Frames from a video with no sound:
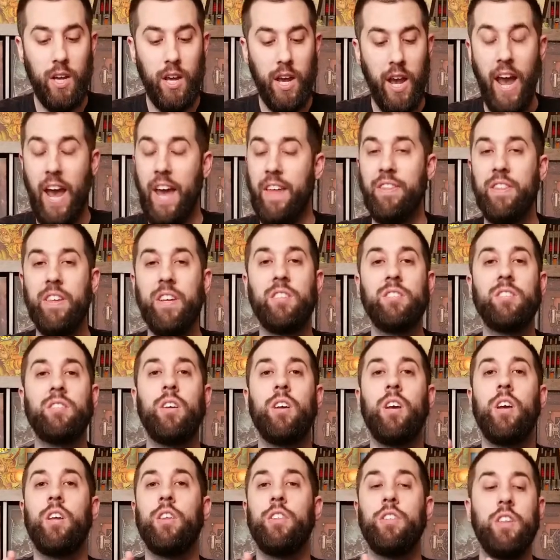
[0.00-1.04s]
And this
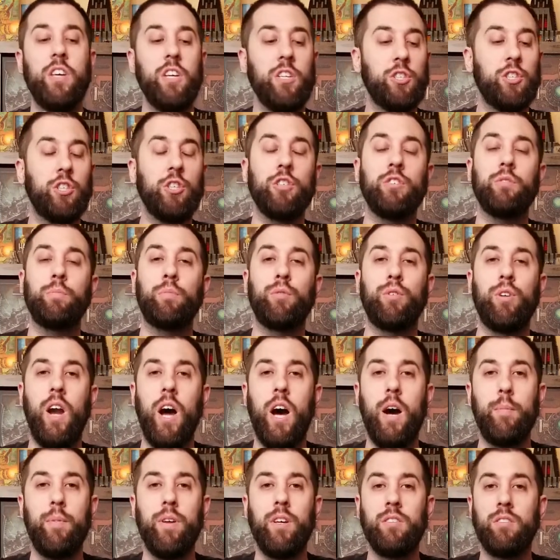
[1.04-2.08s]
just
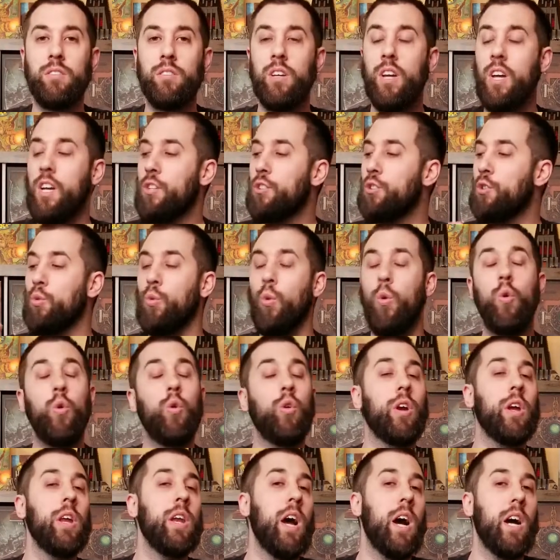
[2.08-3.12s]
promised to
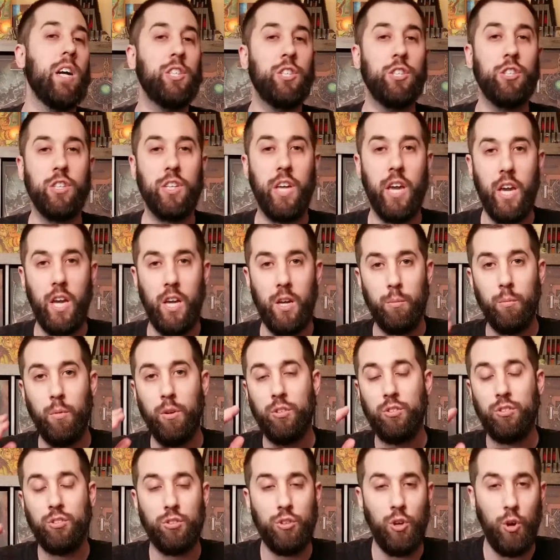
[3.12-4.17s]
organize your game
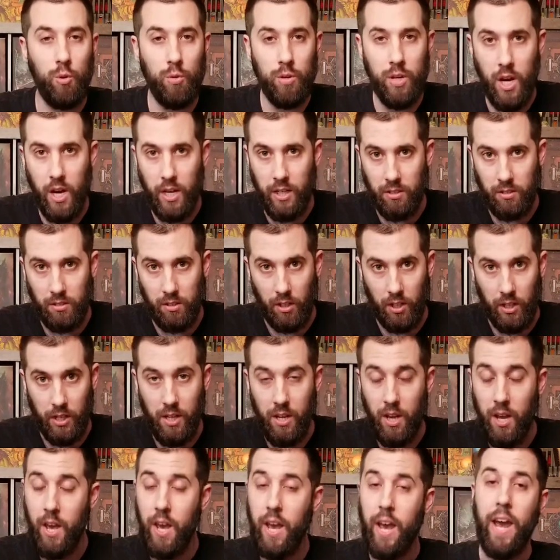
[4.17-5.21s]
so nicely
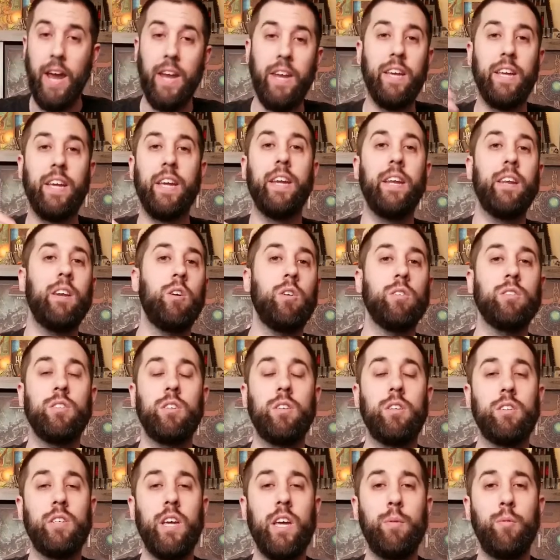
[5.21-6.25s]
and to get it onto the
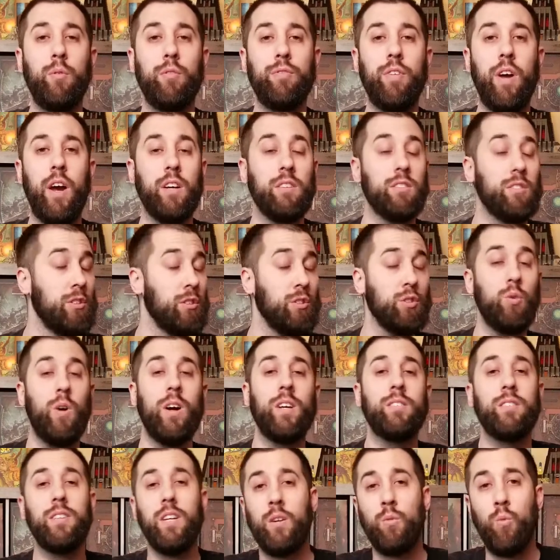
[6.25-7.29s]
table faster. So I
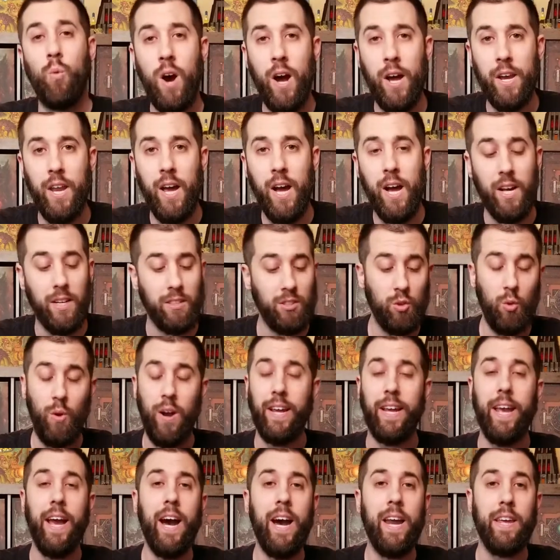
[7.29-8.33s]
said, why not? So I
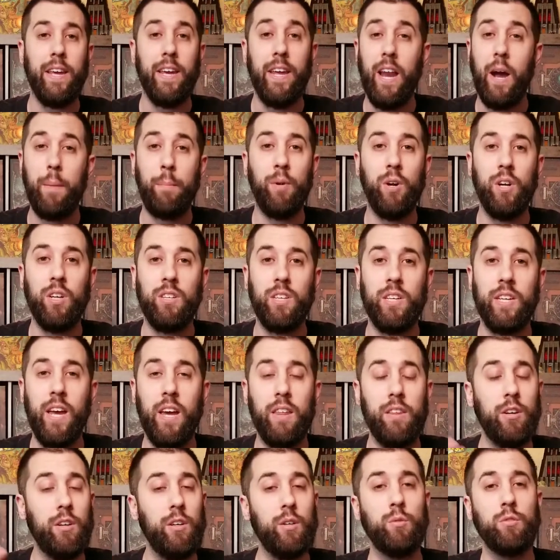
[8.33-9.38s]
got it and I put it
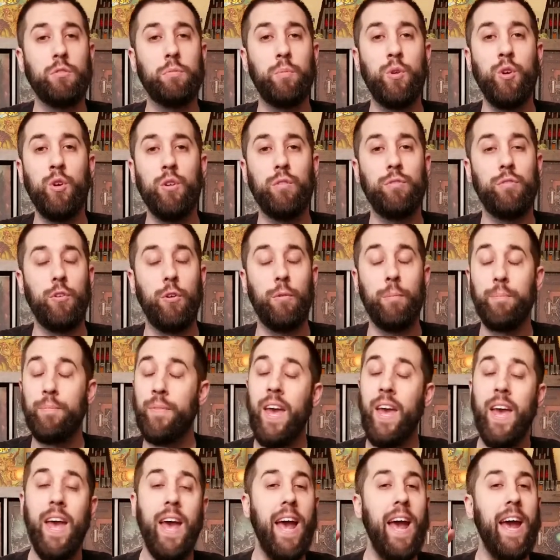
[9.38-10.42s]
together and it was beautiful.
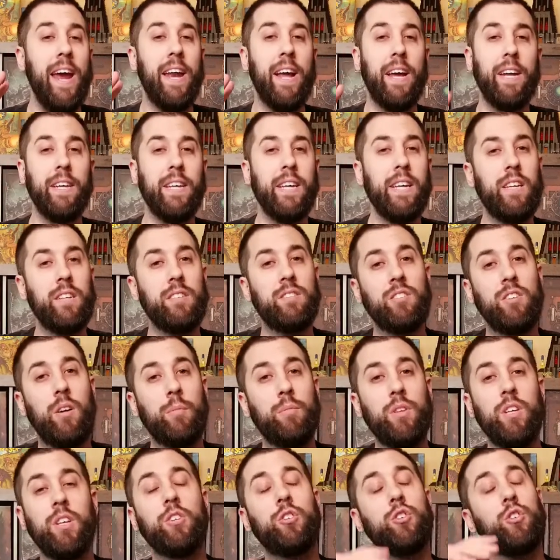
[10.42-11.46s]
And I needed
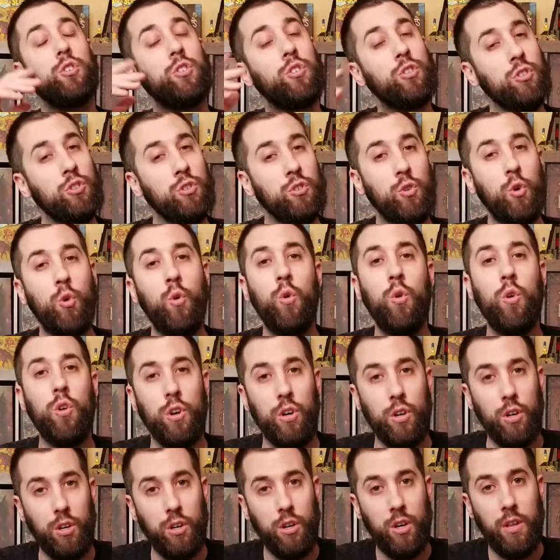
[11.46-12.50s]
something to
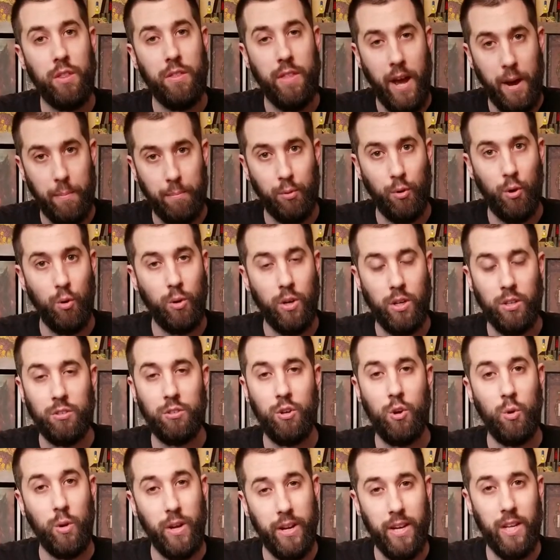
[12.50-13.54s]
store that broken
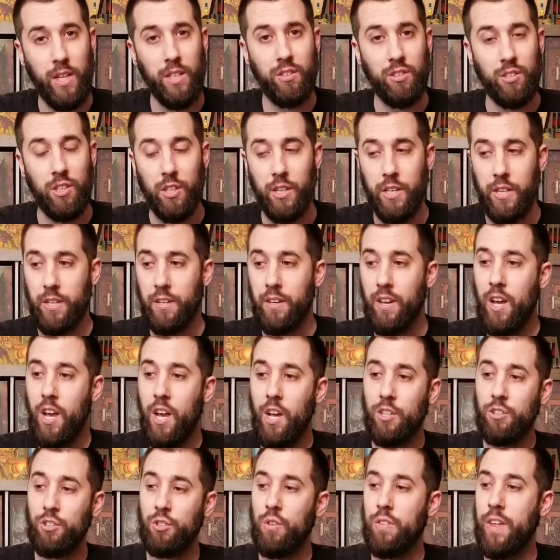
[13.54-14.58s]
token insert in.
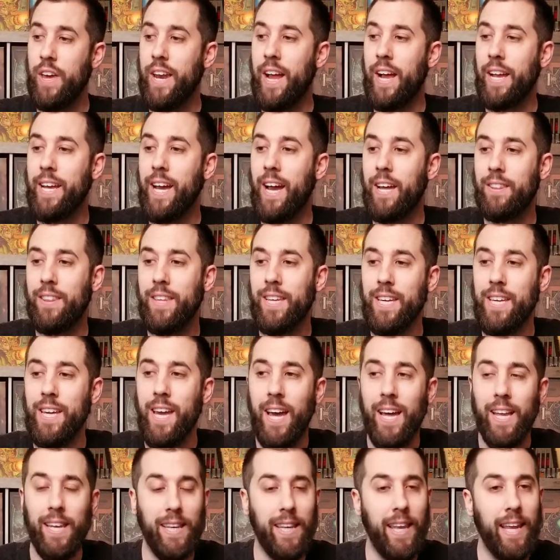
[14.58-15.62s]
So then I got the
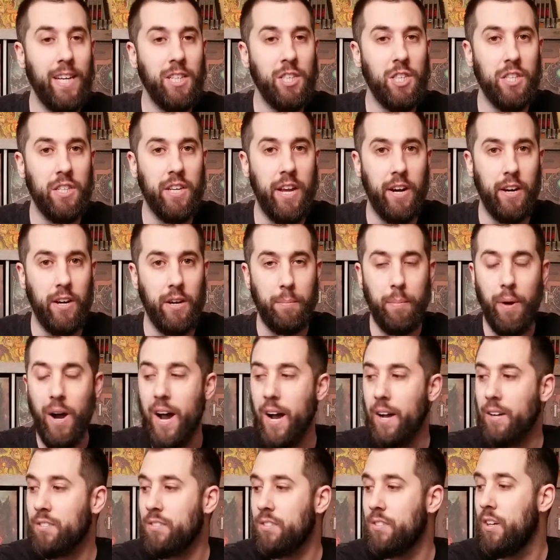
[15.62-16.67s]
legendary
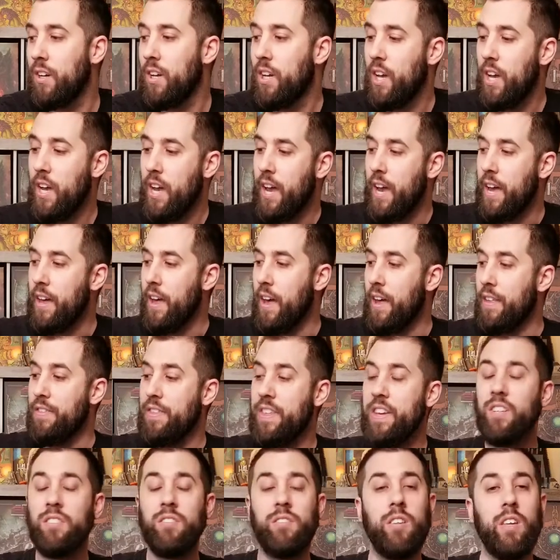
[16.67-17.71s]
box. And
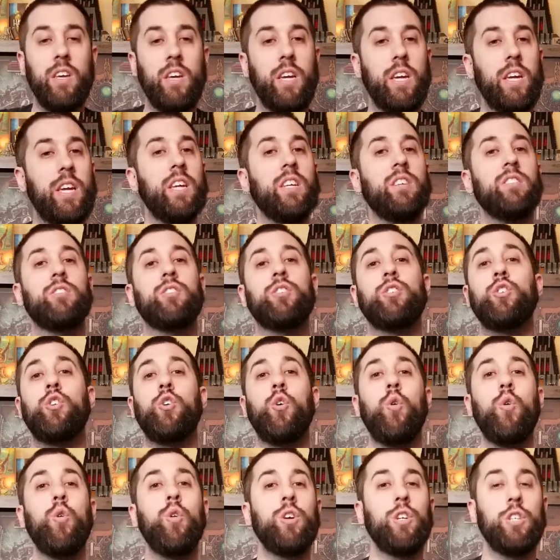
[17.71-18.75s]
this thing is
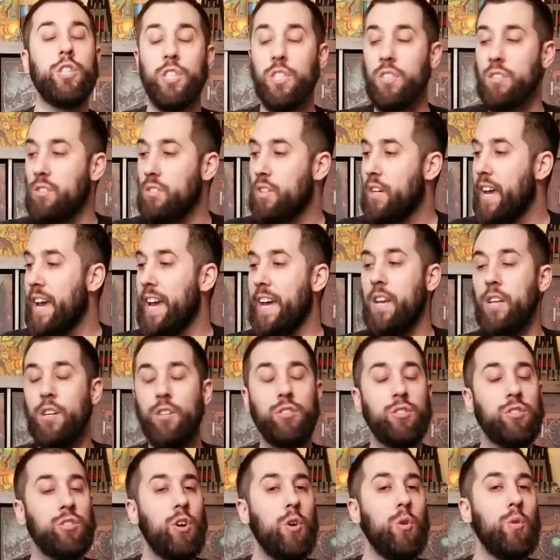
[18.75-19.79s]
gorgeous. It is
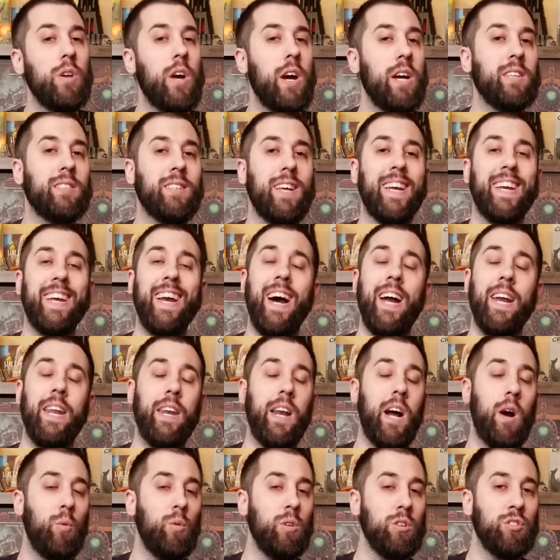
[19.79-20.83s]
so nice. I got it.
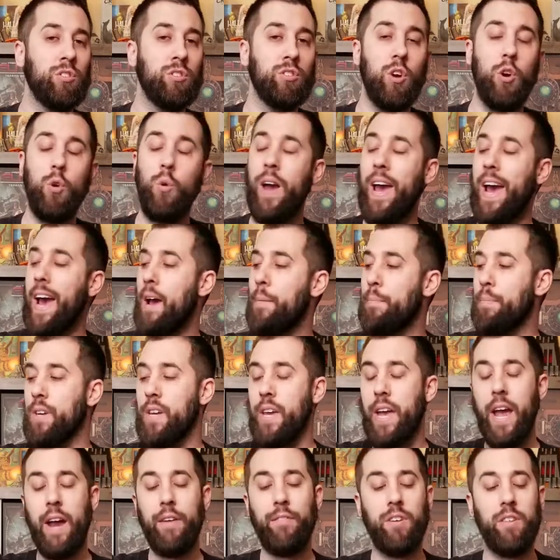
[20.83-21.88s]
I was so happy.
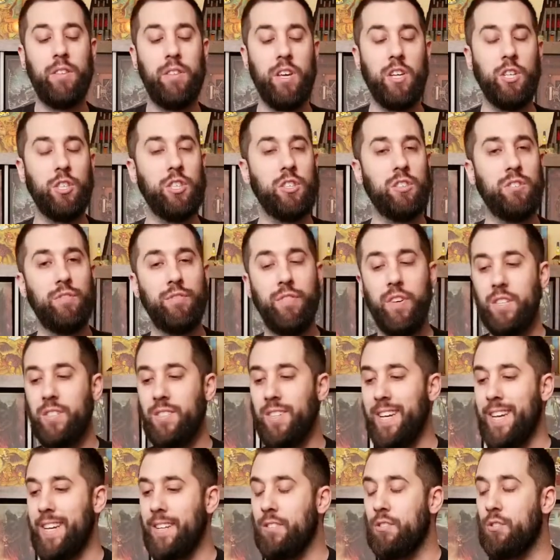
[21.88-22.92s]
Everything just fits
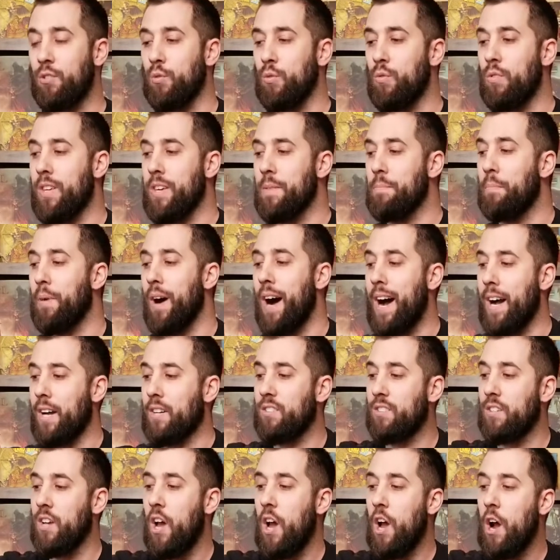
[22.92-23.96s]
into the
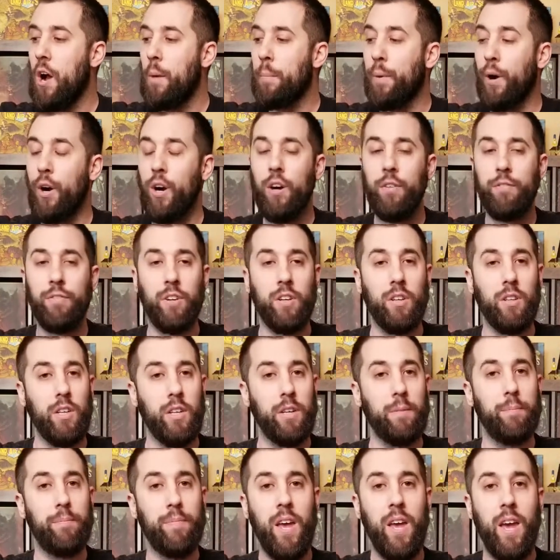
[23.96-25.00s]
box perfectly.
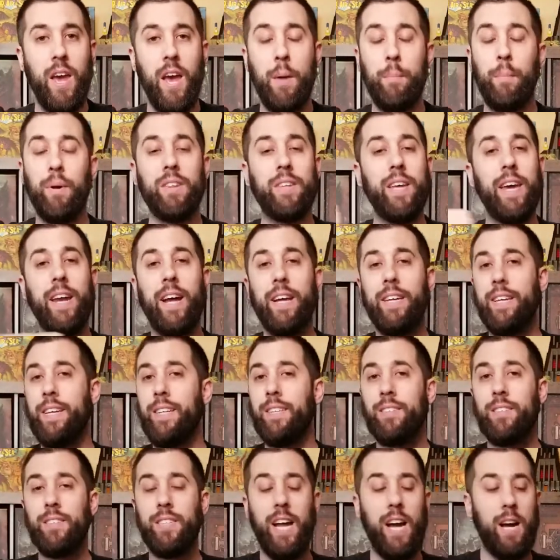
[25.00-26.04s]
But then I didn't
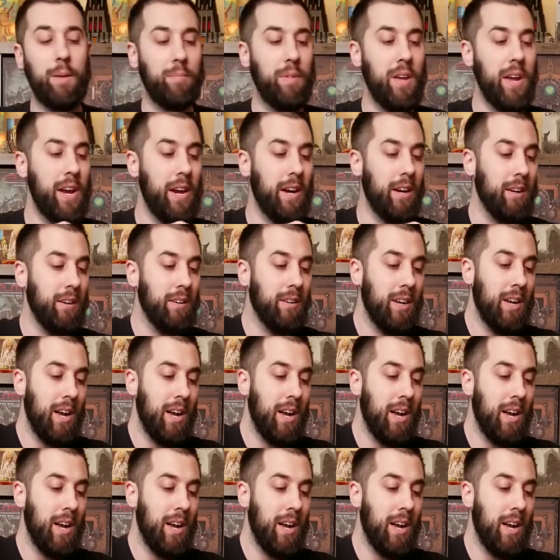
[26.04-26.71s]
stop there.